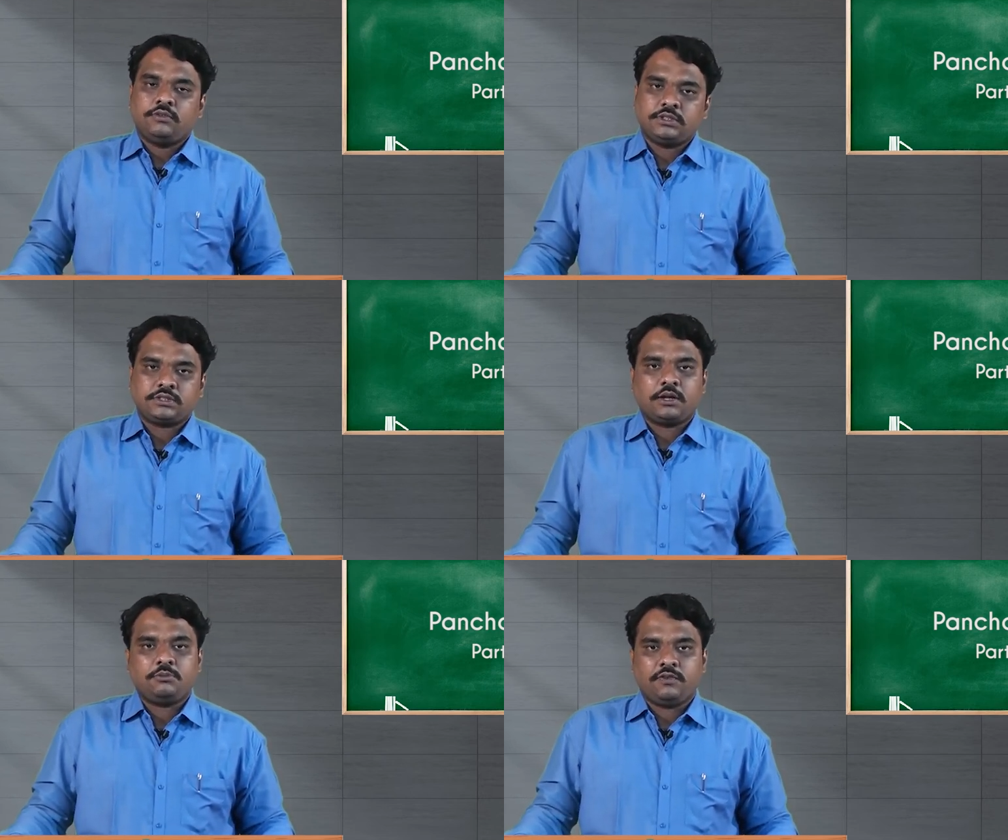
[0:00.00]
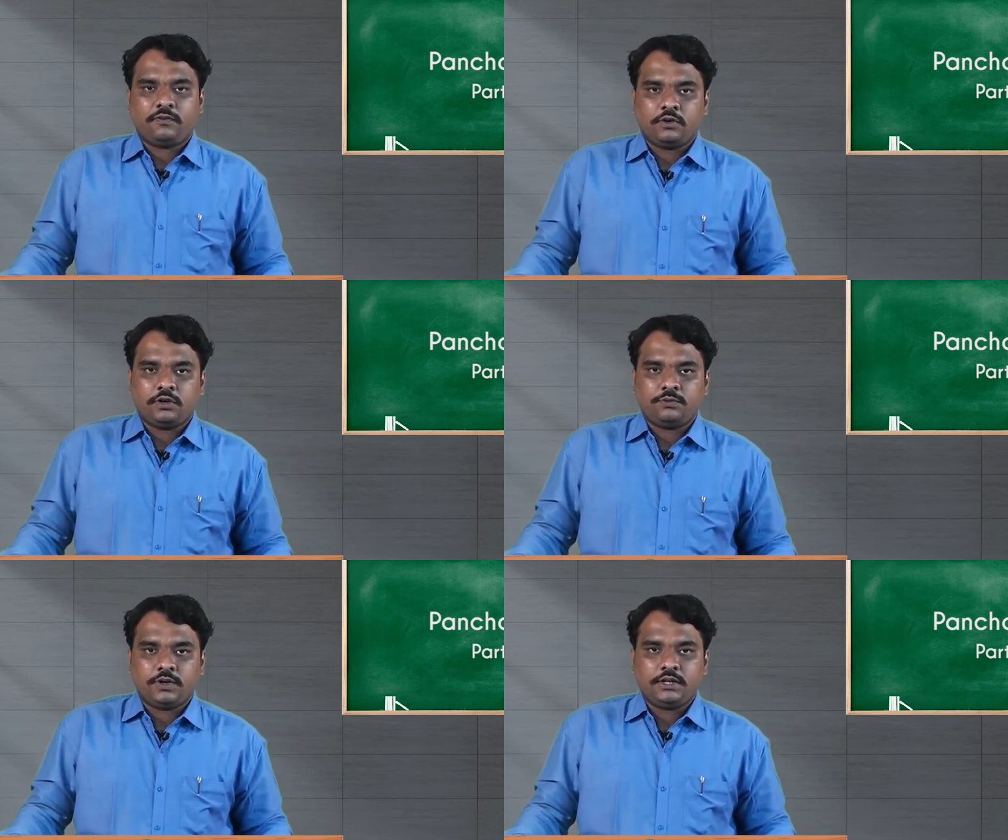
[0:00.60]
which can be
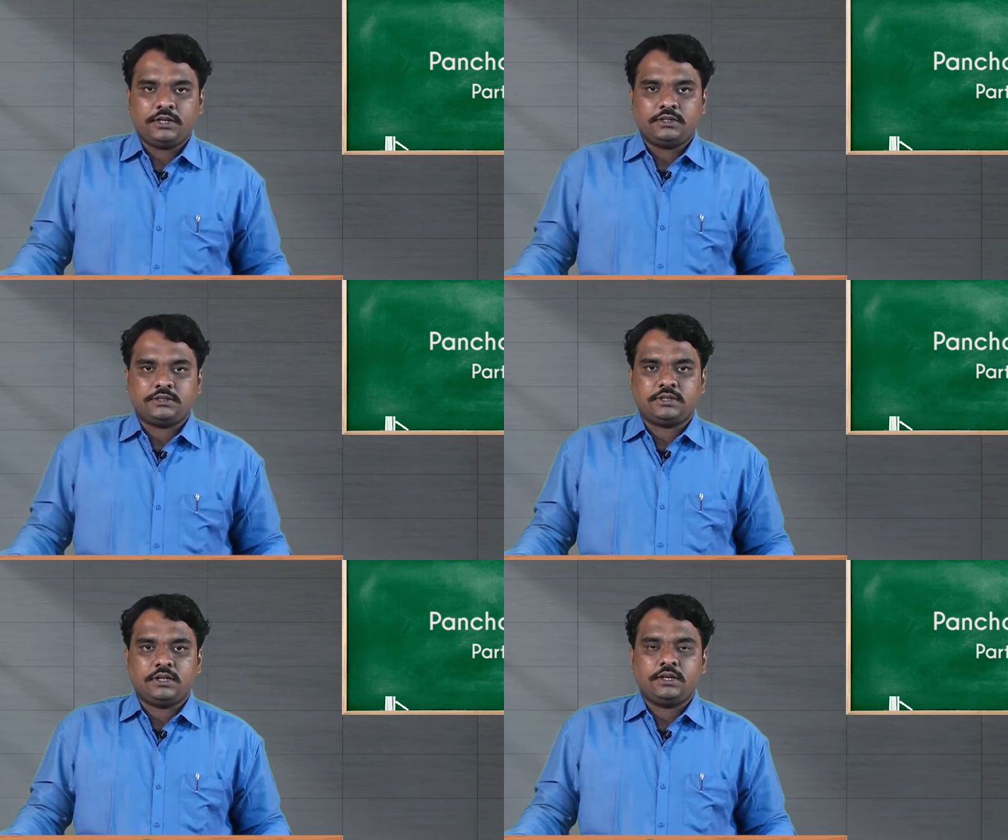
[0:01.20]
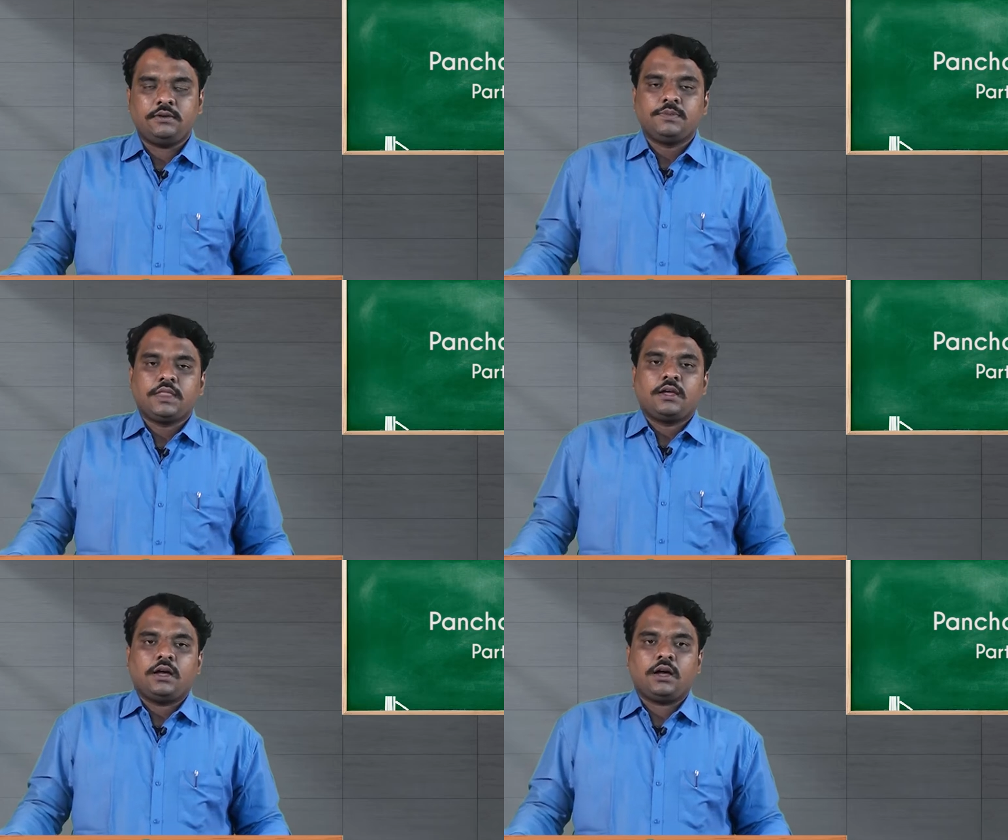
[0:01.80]
followed very easily
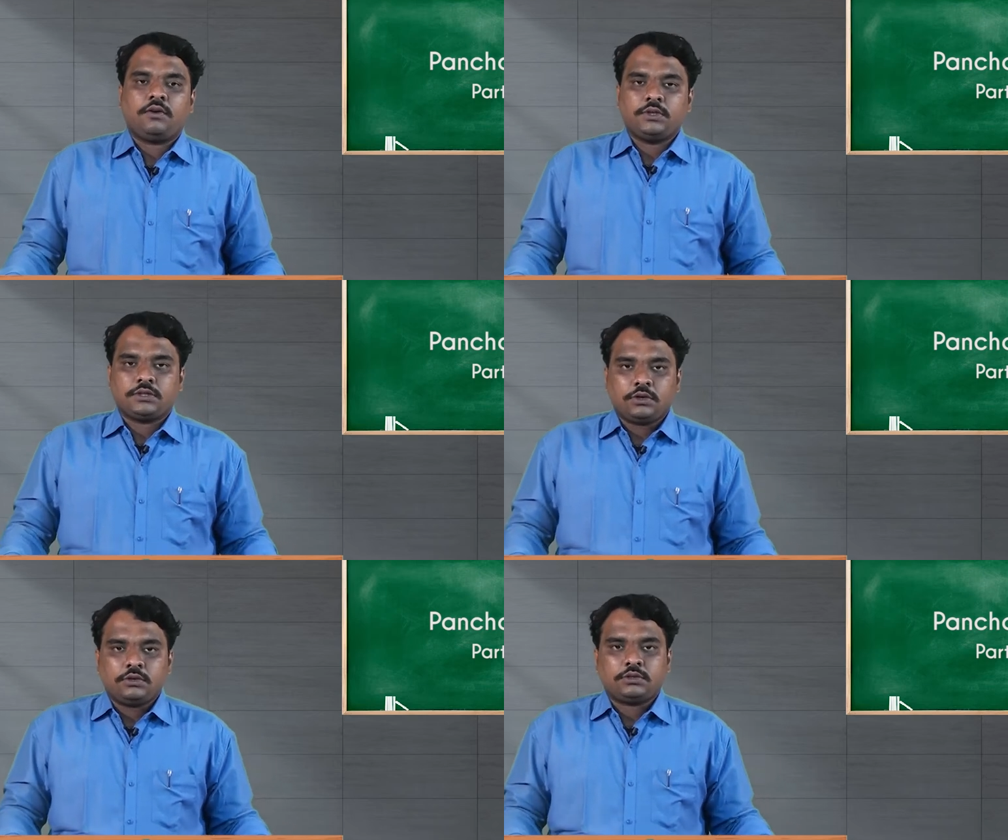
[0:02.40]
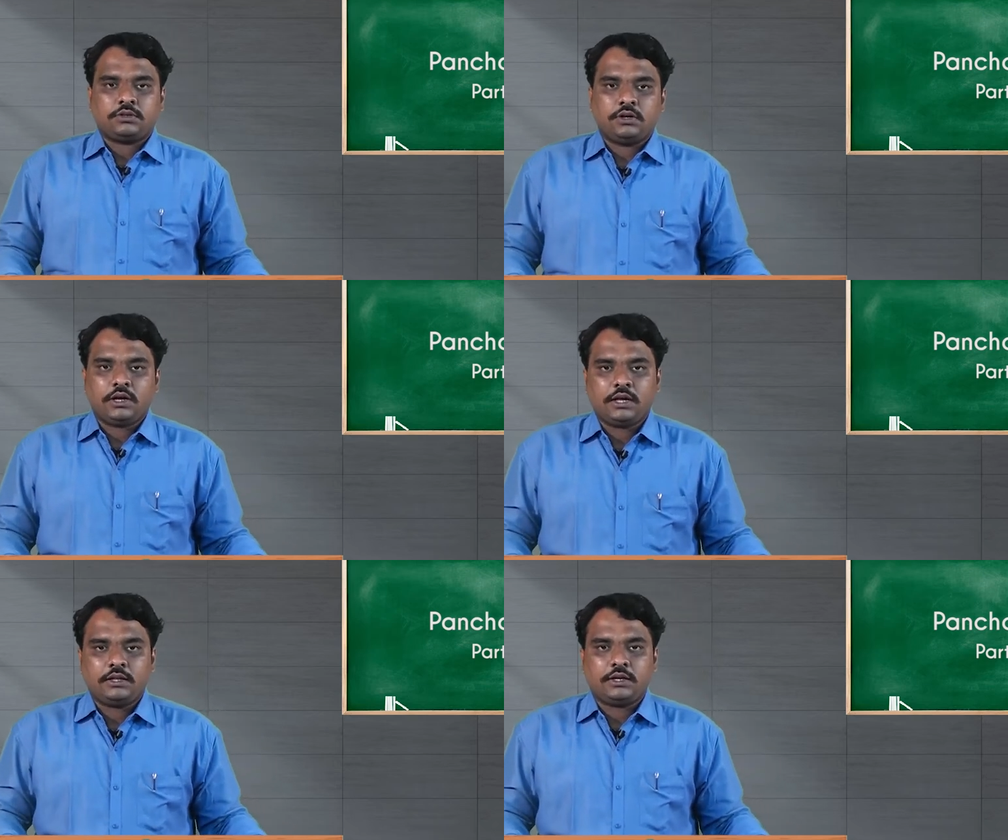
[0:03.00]
uh, without
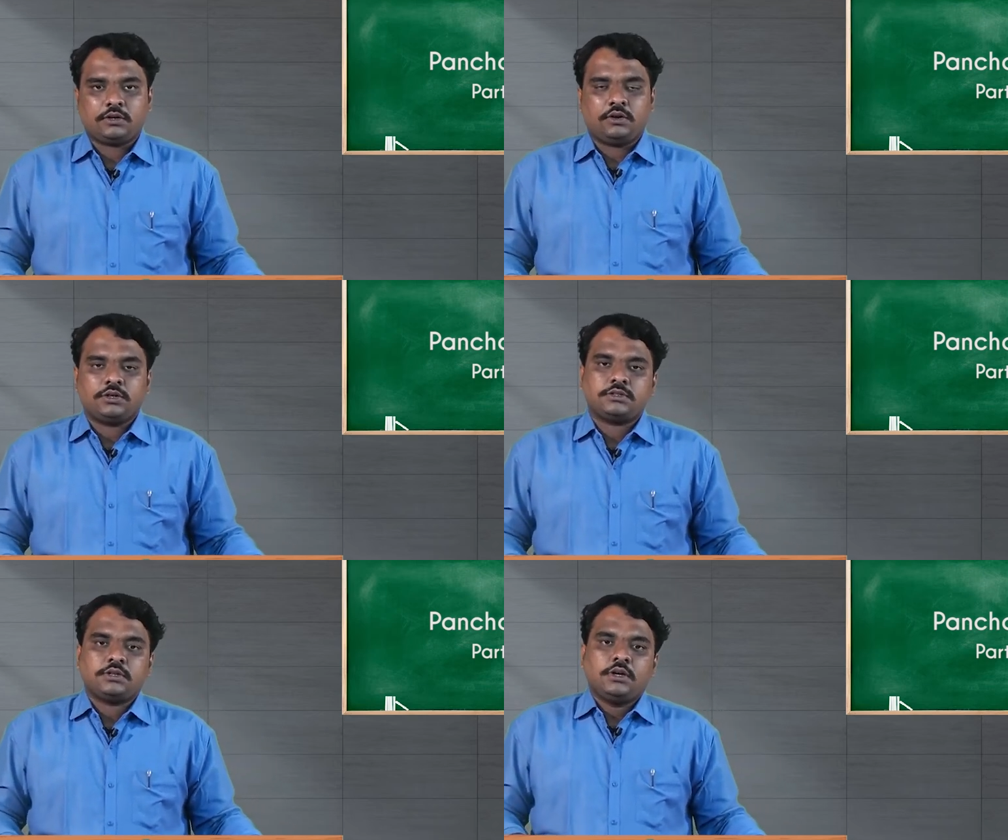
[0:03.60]
uh, any cost,